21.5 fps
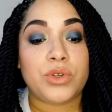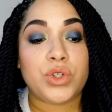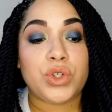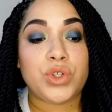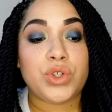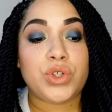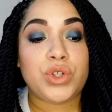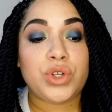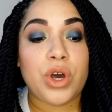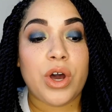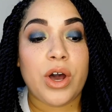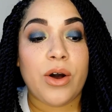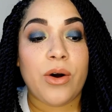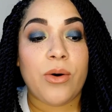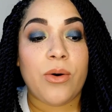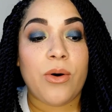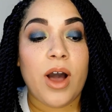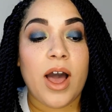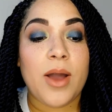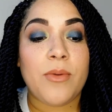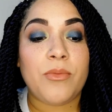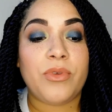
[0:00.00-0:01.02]

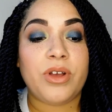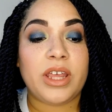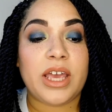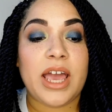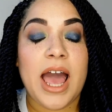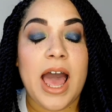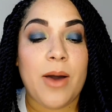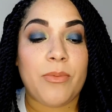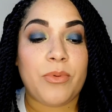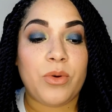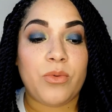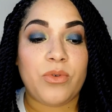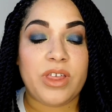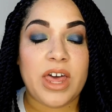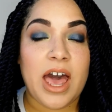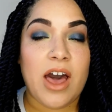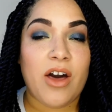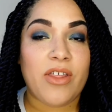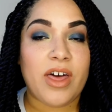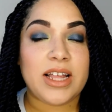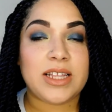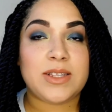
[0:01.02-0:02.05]
So I'm really happy with
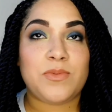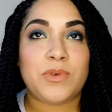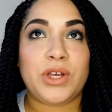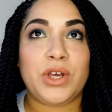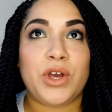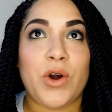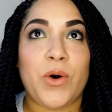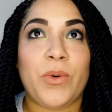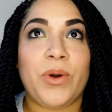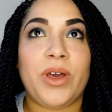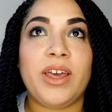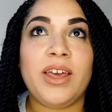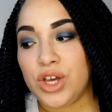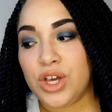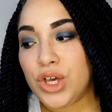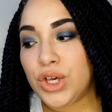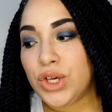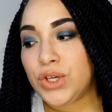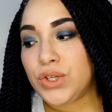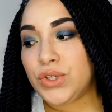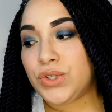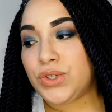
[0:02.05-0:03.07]
how that's been going.
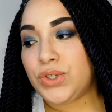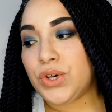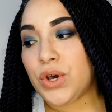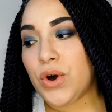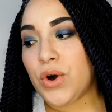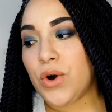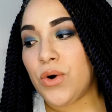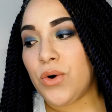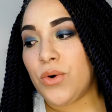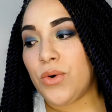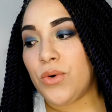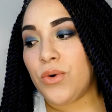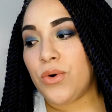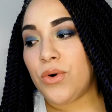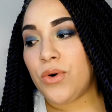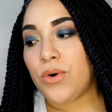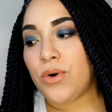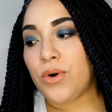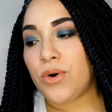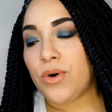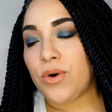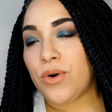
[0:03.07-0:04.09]
So
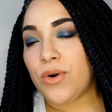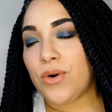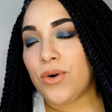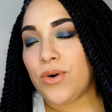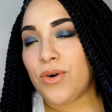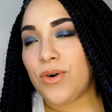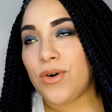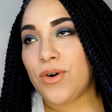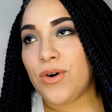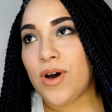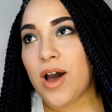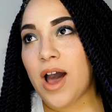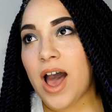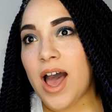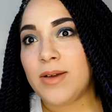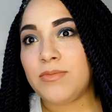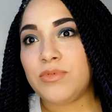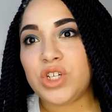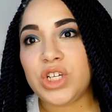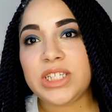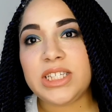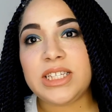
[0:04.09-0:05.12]

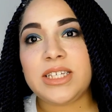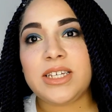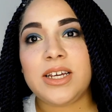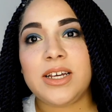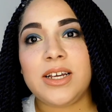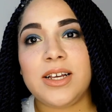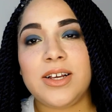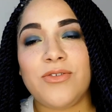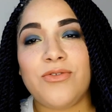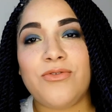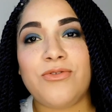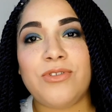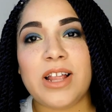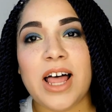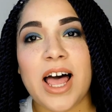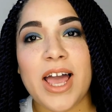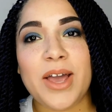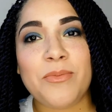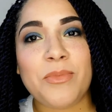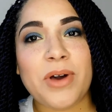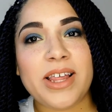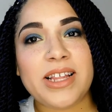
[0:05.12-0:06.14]
I'm just
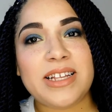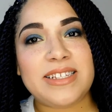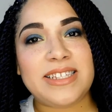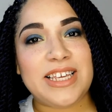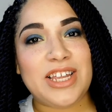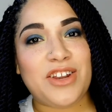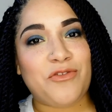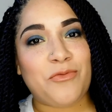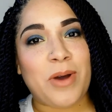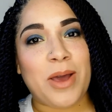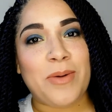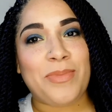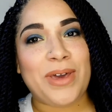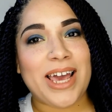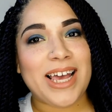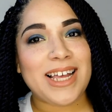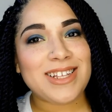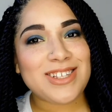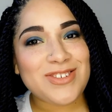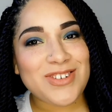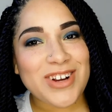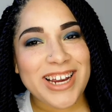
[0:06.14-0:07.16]
flying by the seat of my
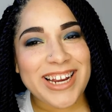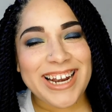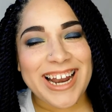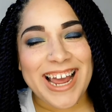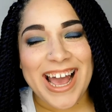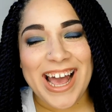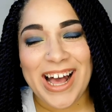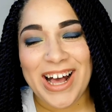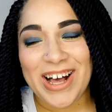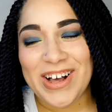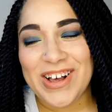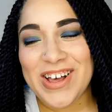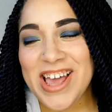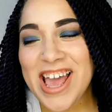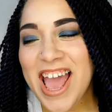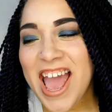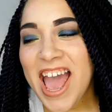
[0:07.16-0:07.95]
pants right now.